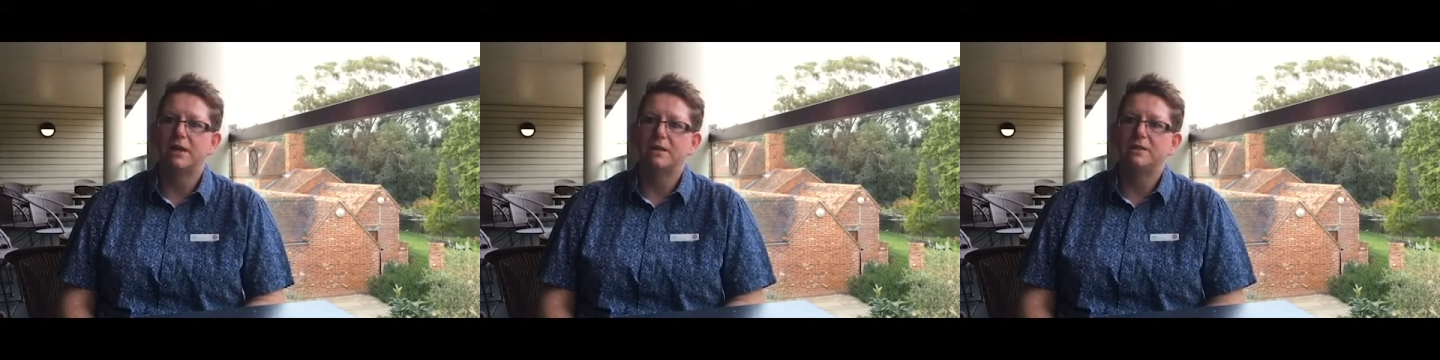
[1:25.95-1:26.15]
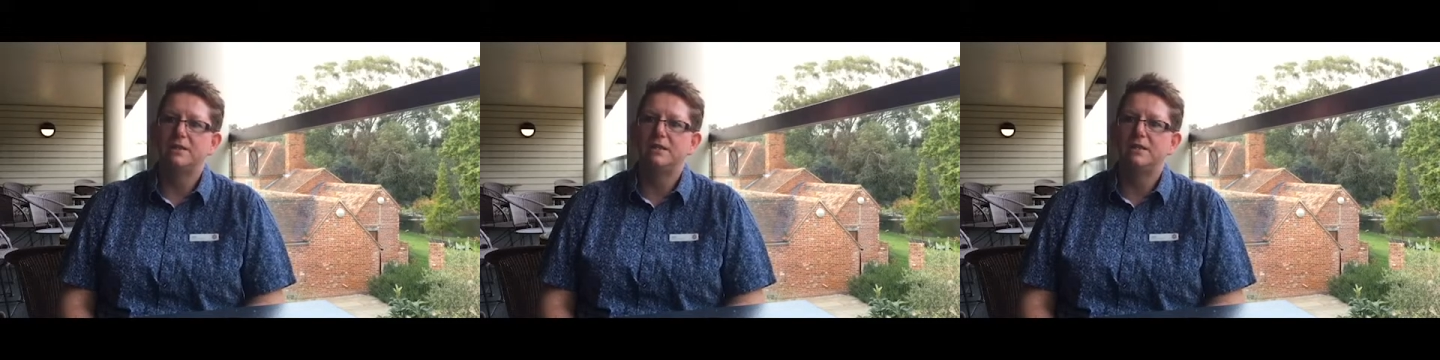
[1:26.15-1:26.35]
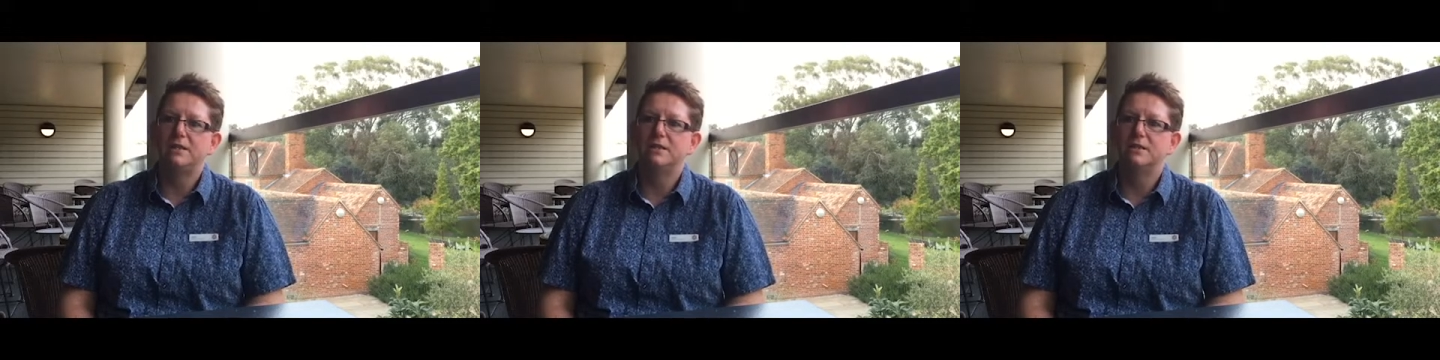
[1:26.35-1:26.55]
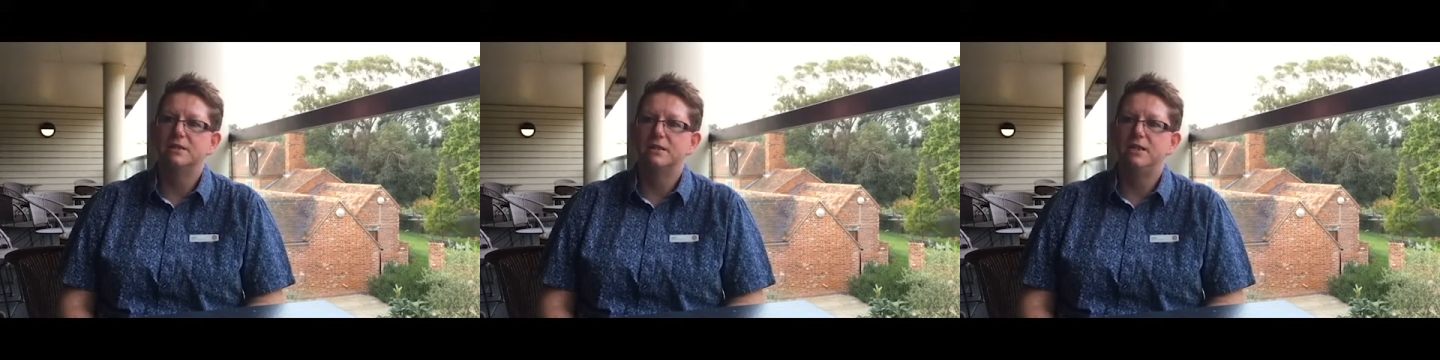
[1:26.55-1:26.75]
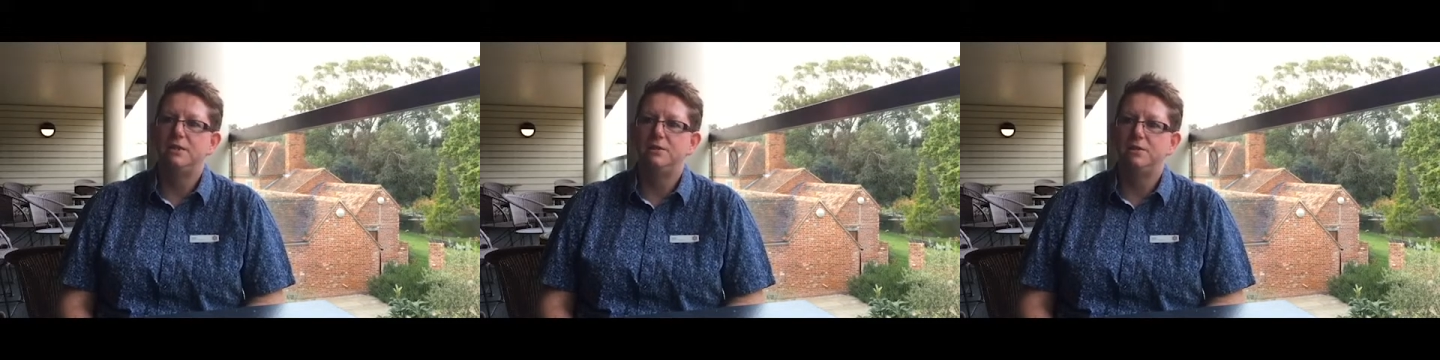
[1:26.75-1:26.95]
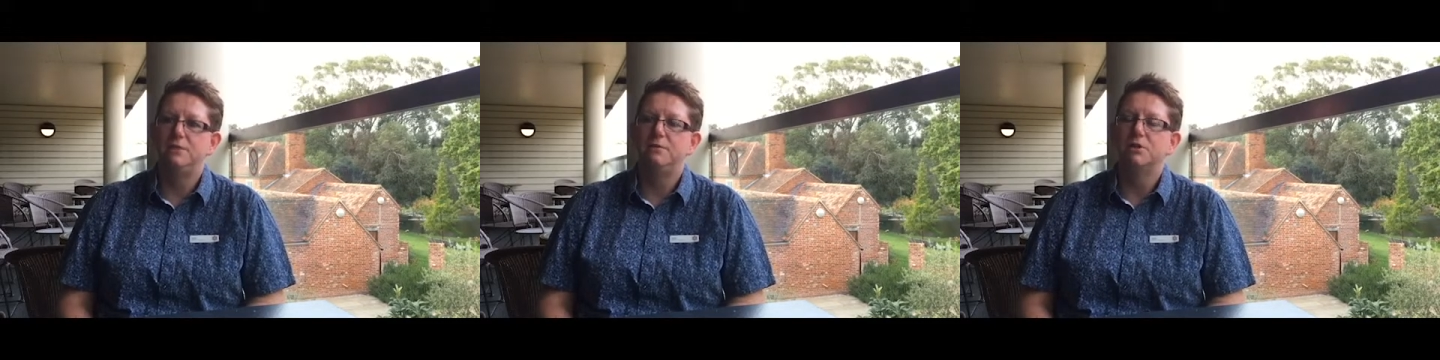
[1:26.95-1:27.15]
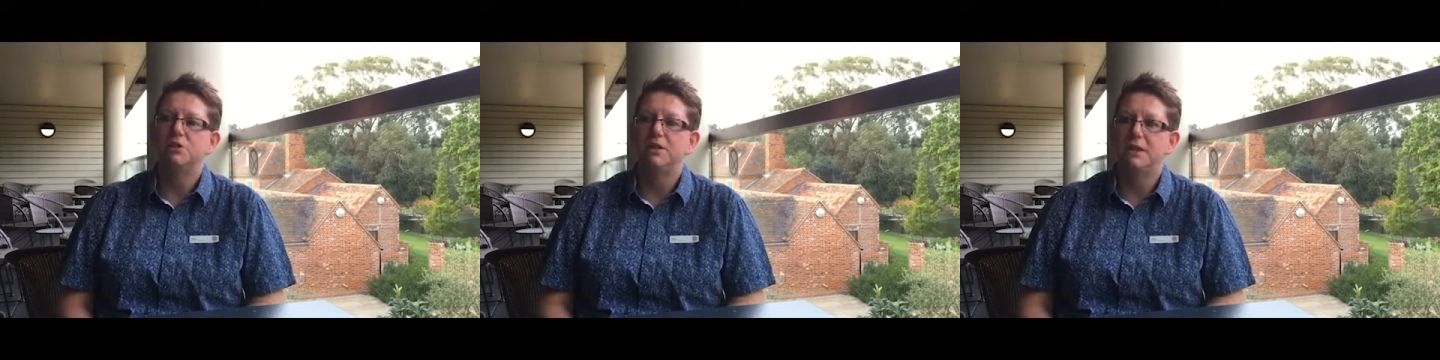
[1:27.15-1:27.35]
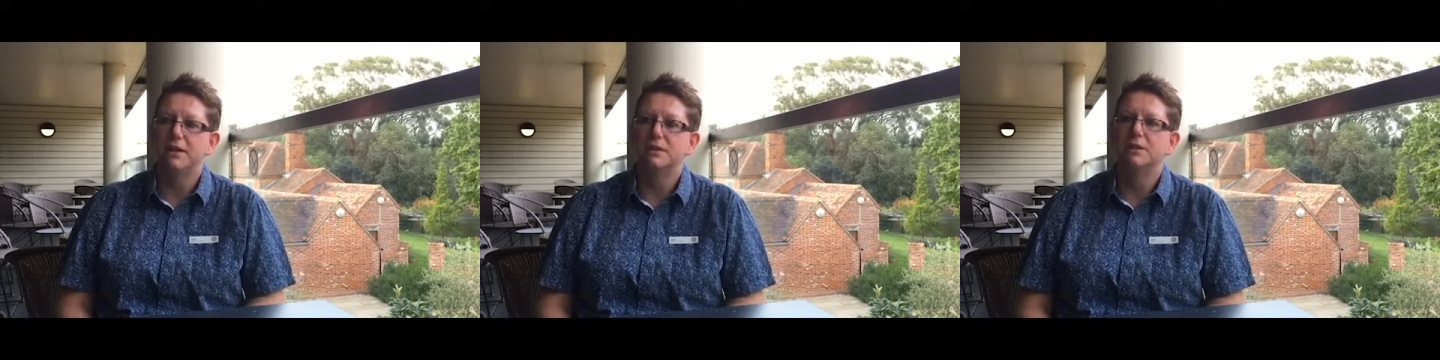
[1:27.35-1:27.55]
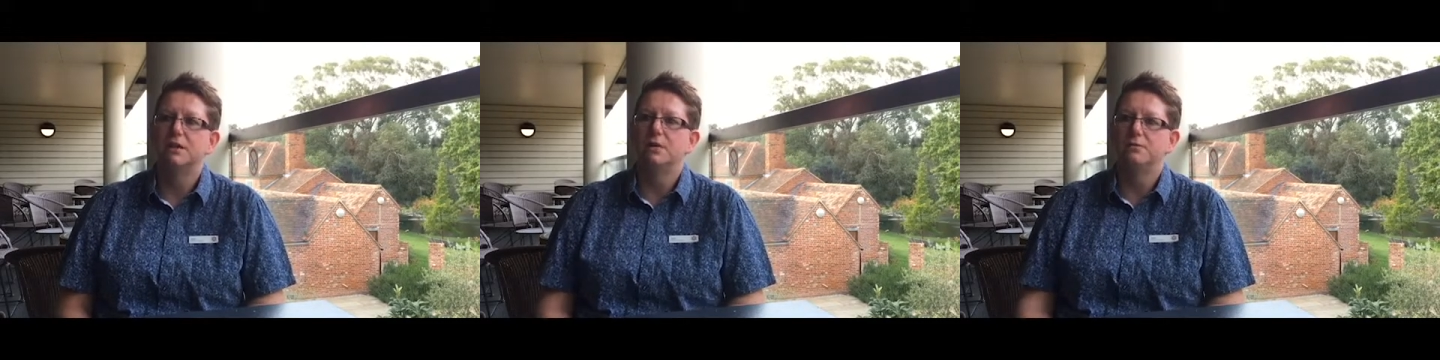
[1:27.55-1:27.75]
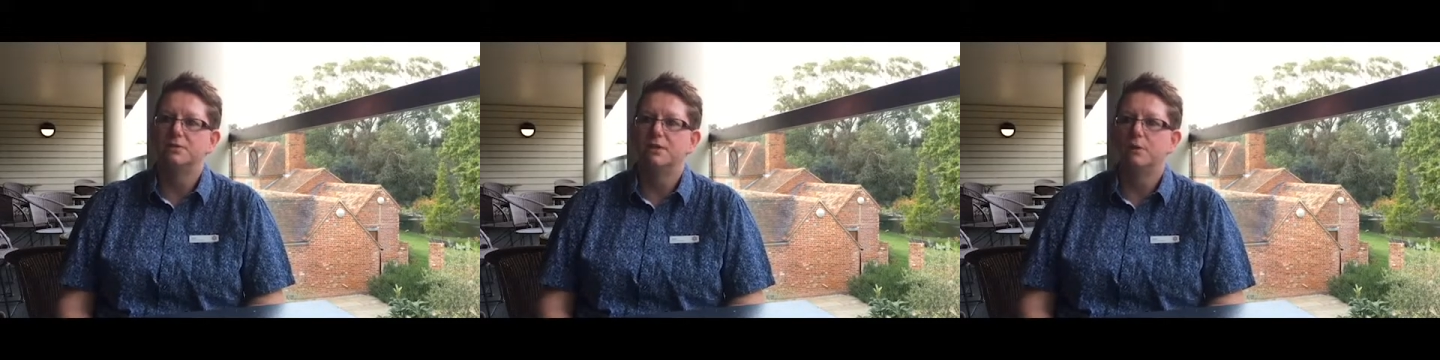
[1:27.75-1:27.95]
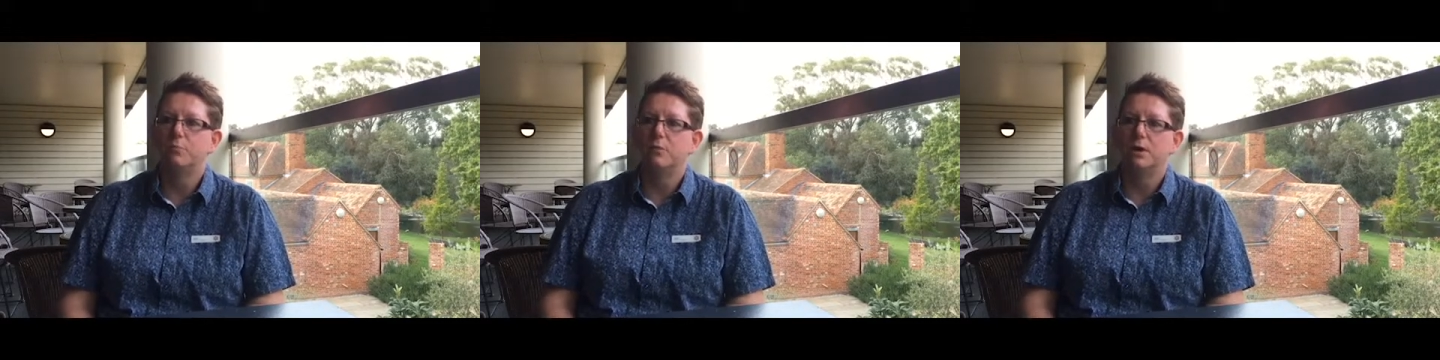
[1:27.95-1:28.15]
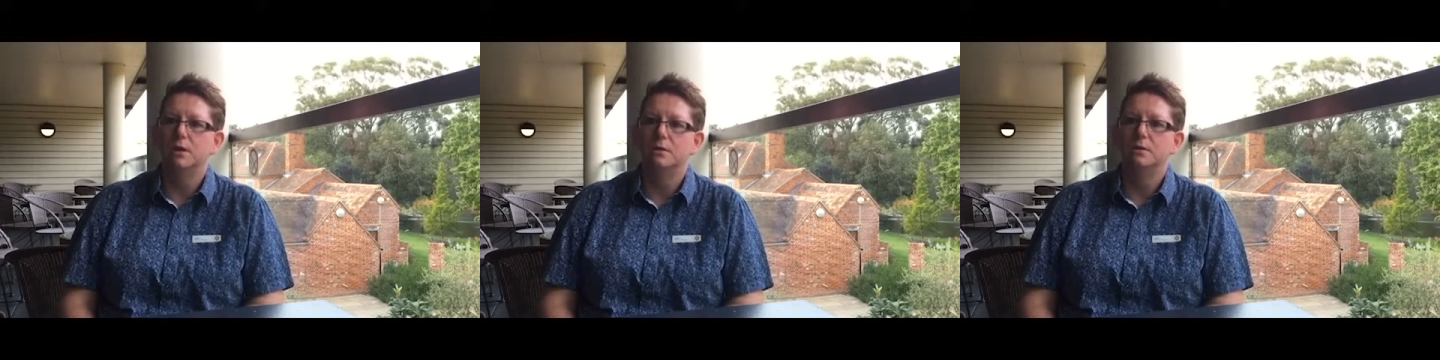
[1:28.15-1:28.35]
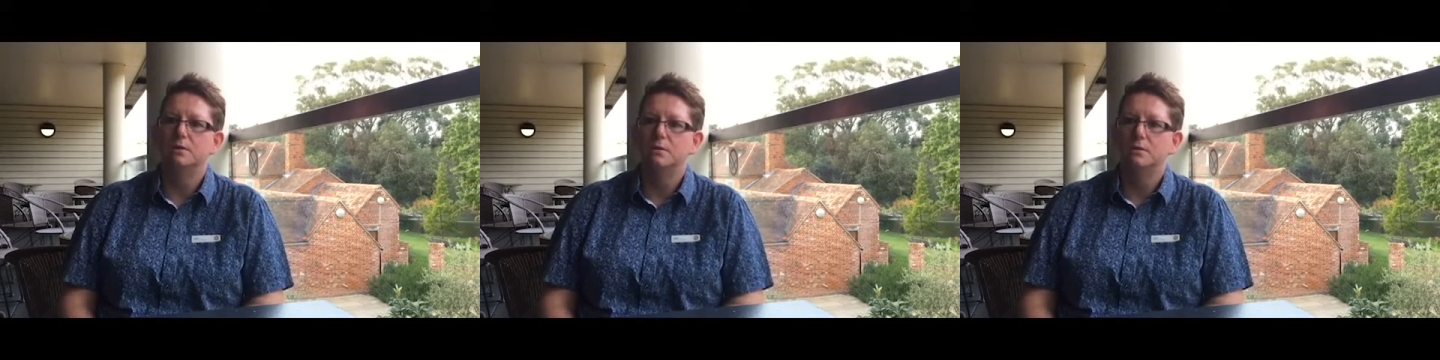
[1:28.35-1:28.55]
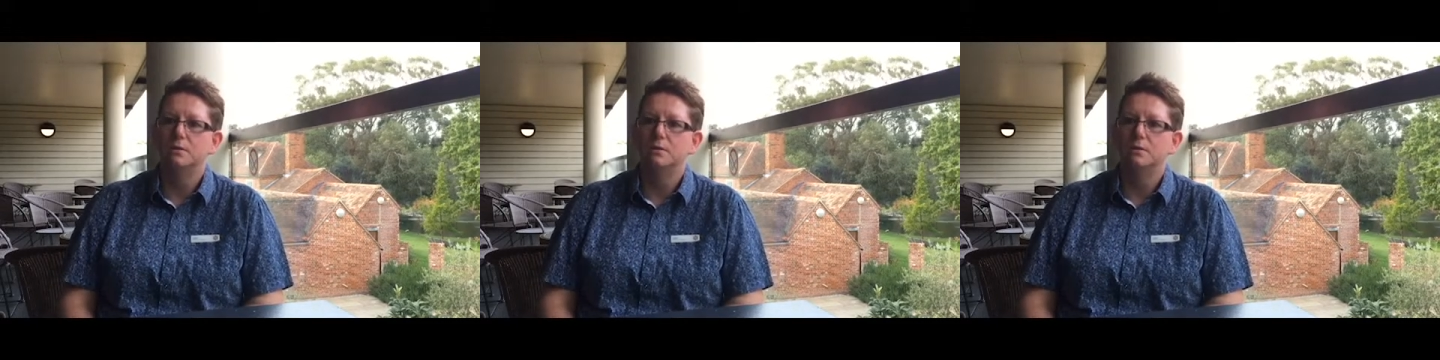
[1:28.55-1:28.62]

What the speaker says: that consistency and you actually get to know someone,